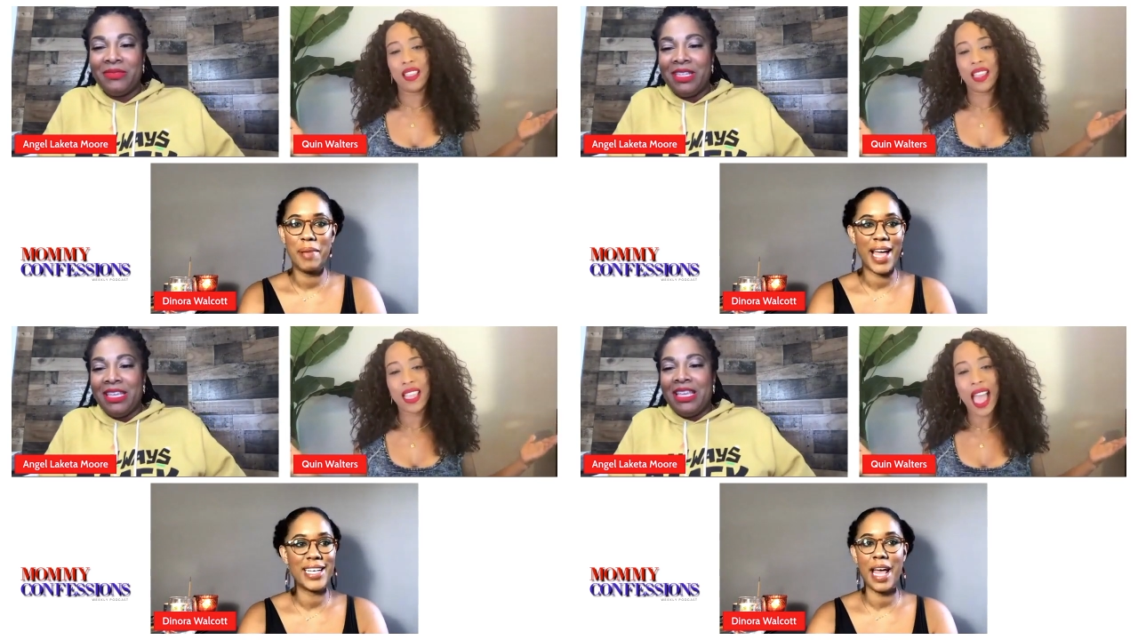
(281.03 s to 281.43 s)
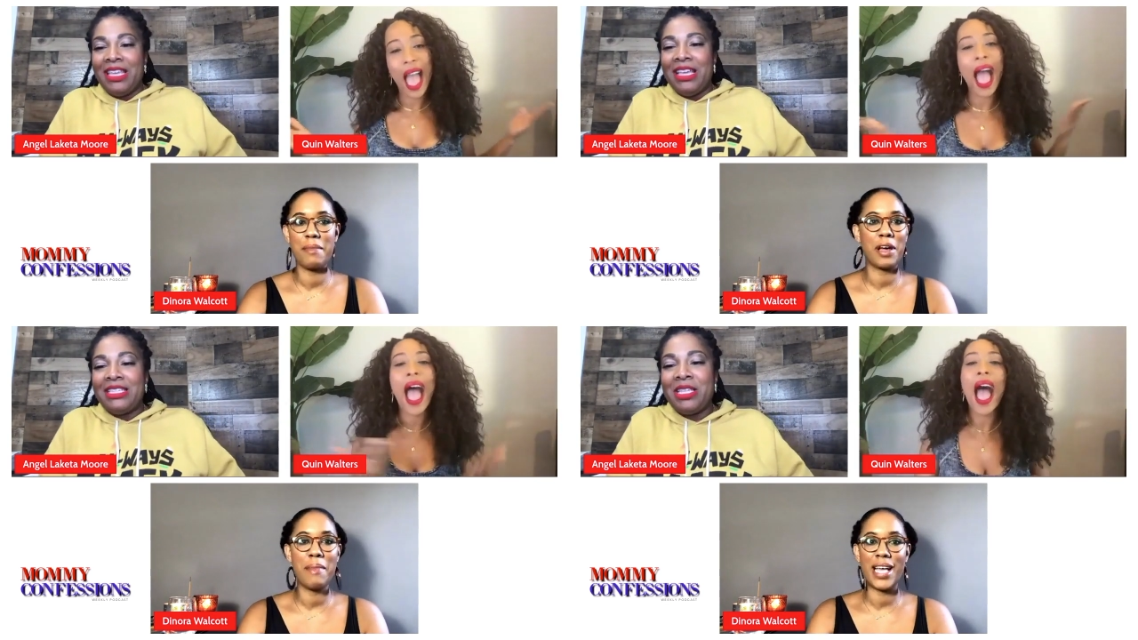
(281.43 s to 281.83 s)

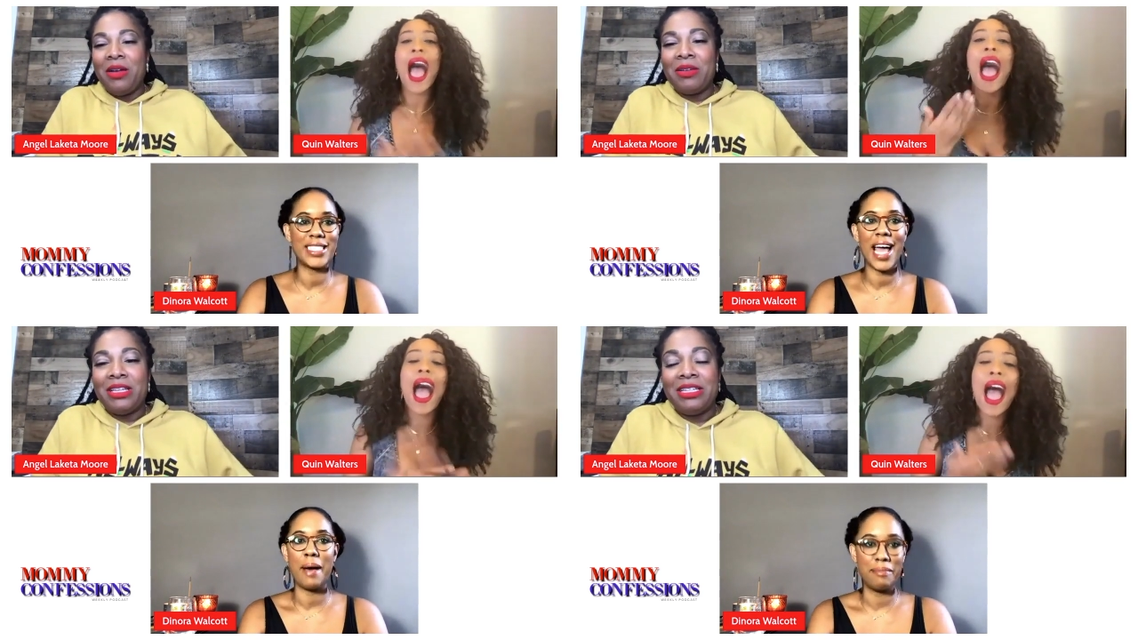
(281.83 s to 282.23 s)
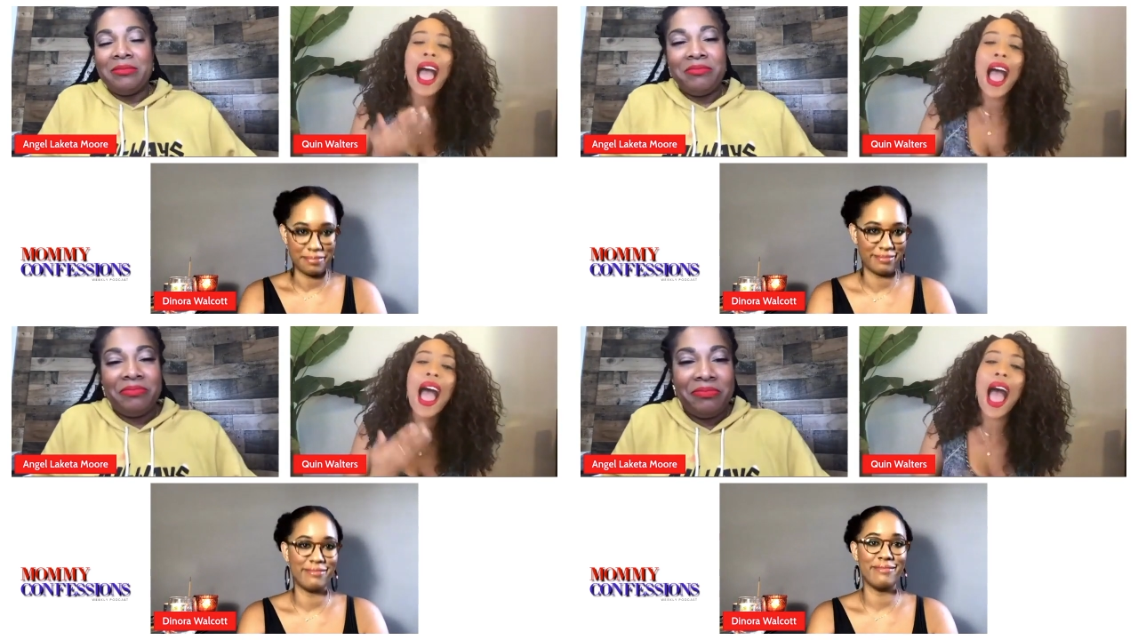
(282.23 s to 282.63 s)
Speaker 1: Pandemic mess you up.
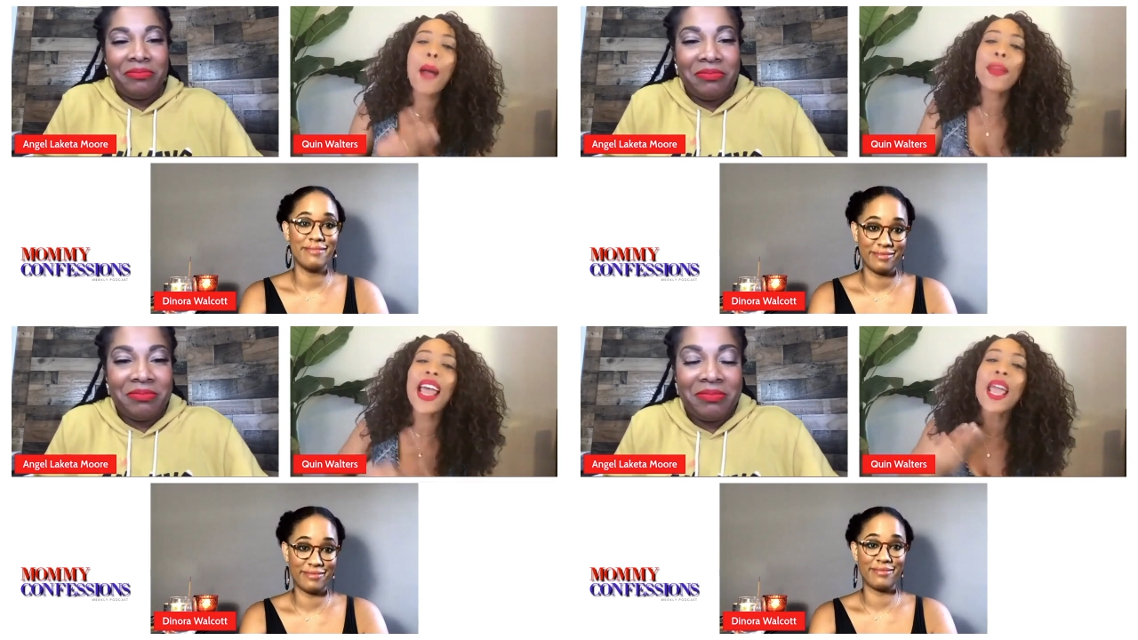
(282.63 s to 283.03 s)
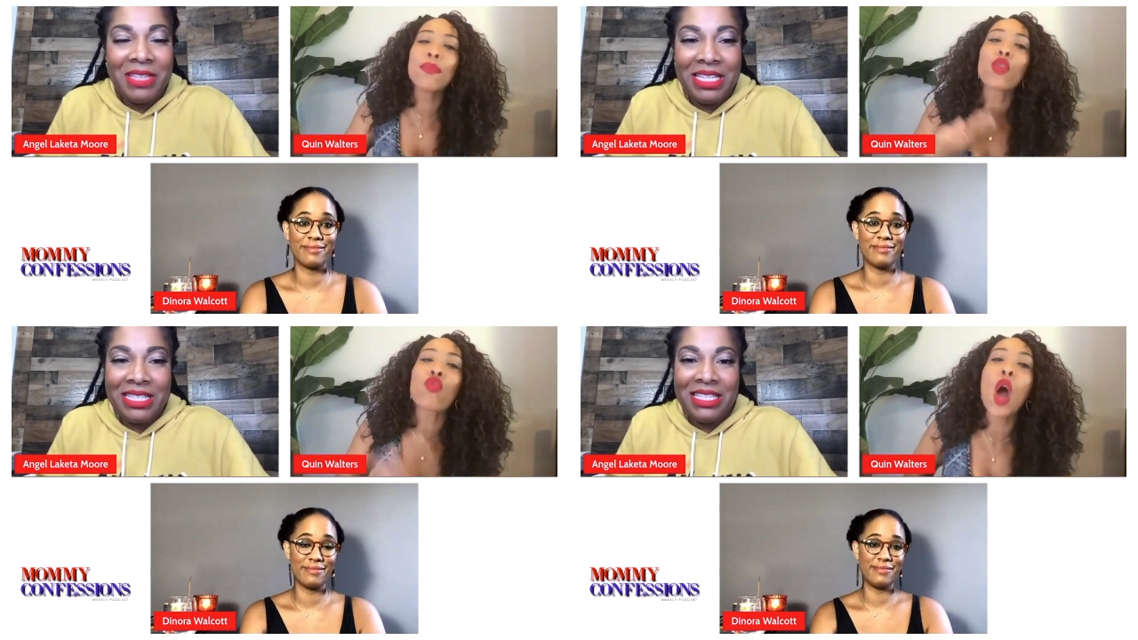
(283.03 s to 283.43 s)
I blame
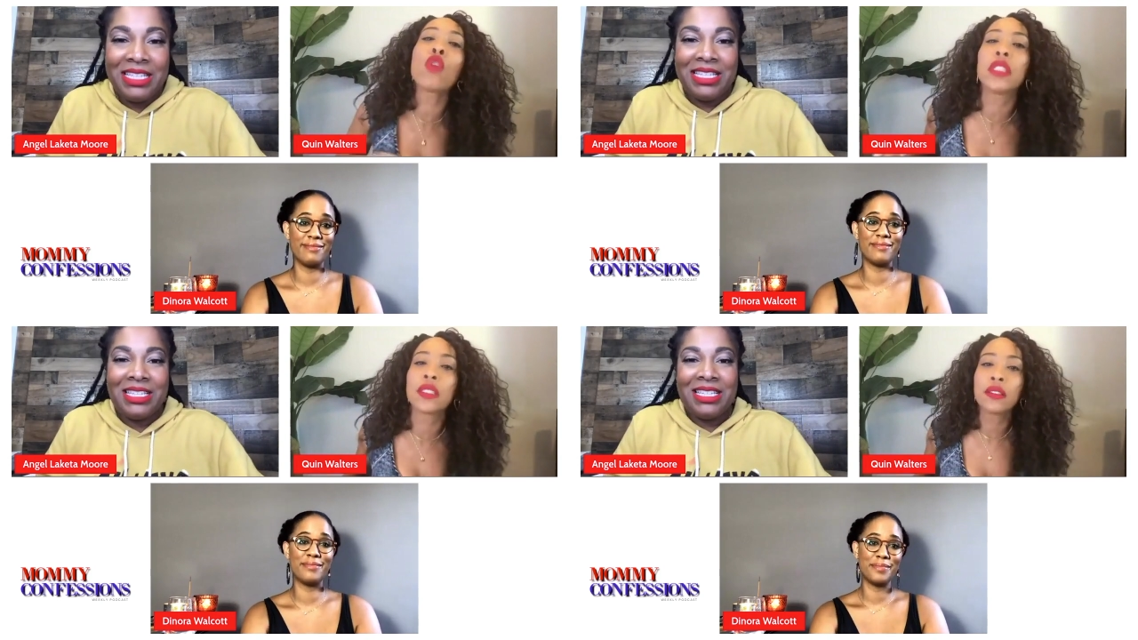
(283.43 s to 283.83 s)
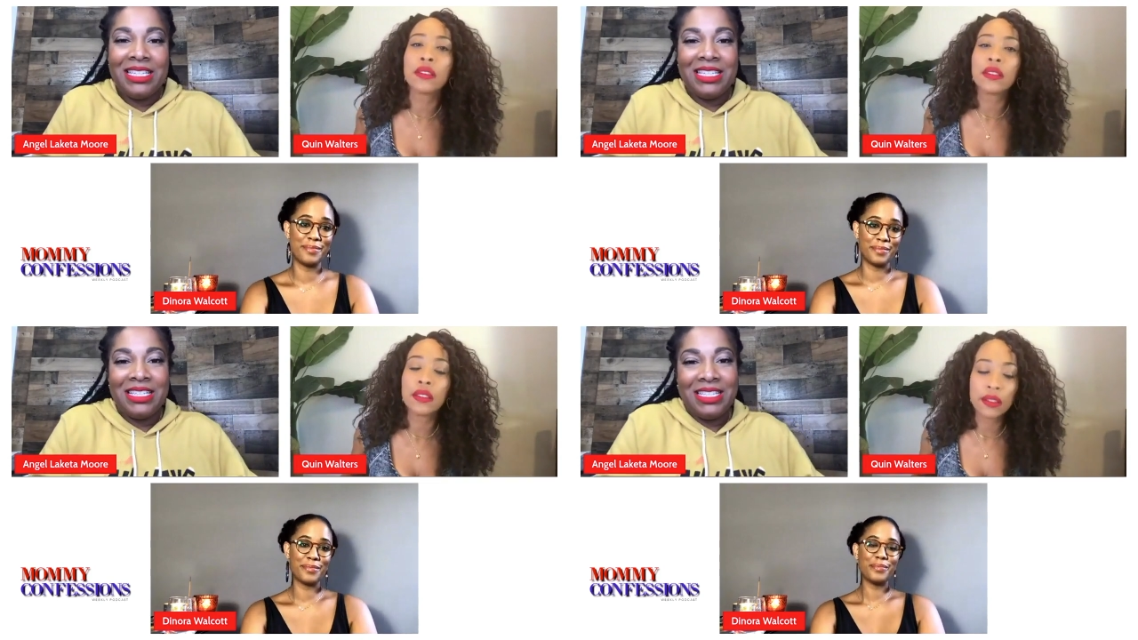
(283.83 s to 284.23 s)
the Rona.
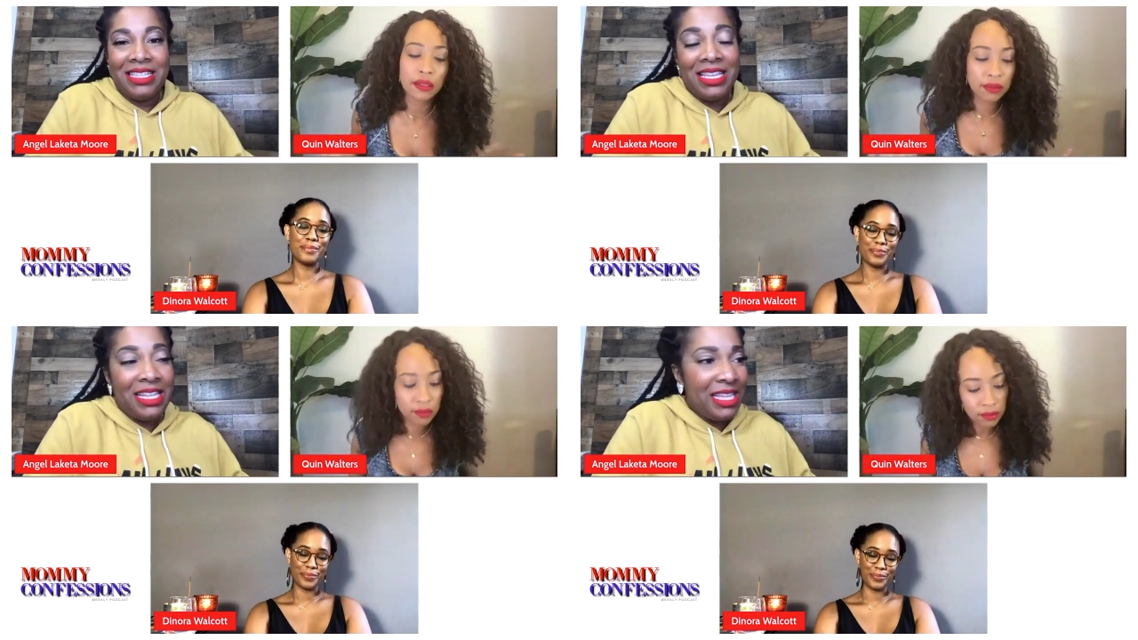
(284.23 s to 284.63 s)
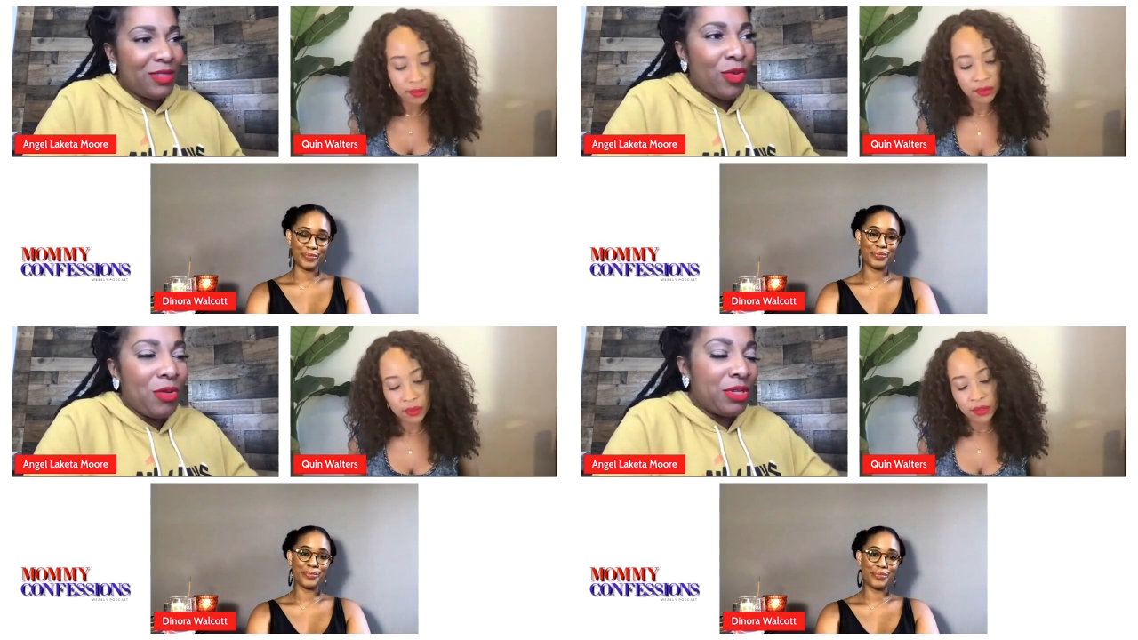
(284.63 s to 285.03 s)
It
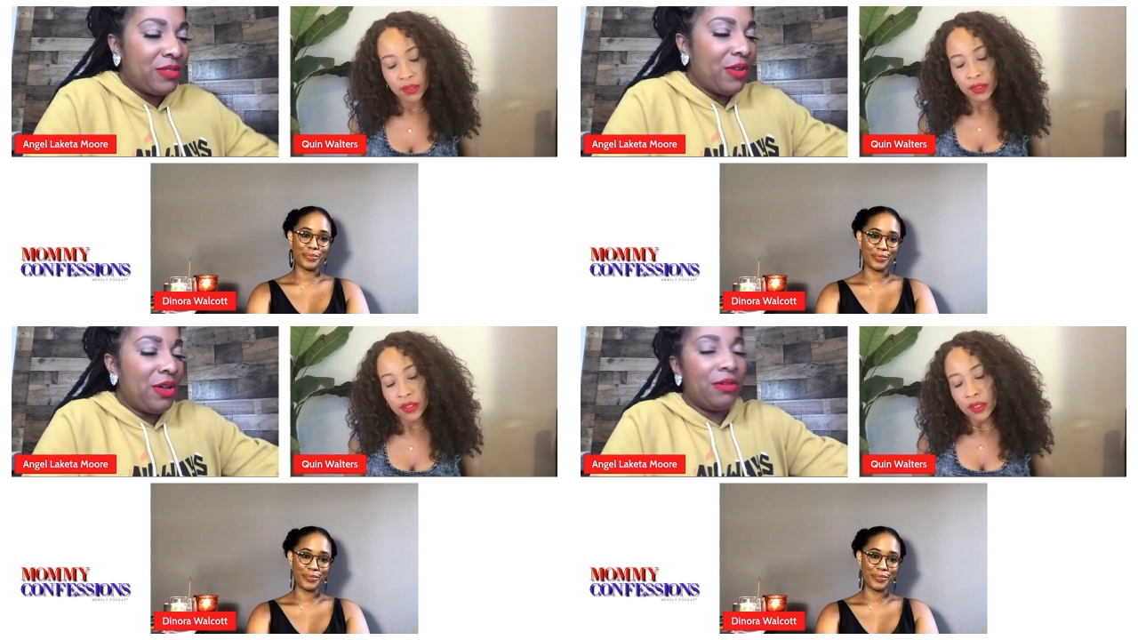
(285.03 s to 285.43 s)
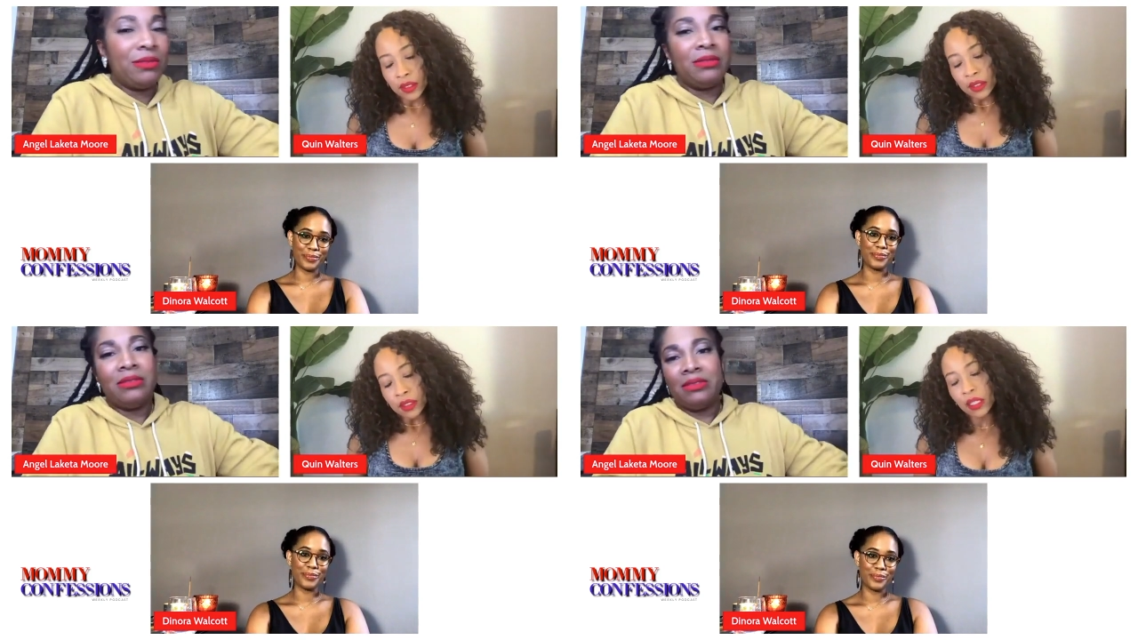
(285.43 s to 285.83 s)
is Rona's fault.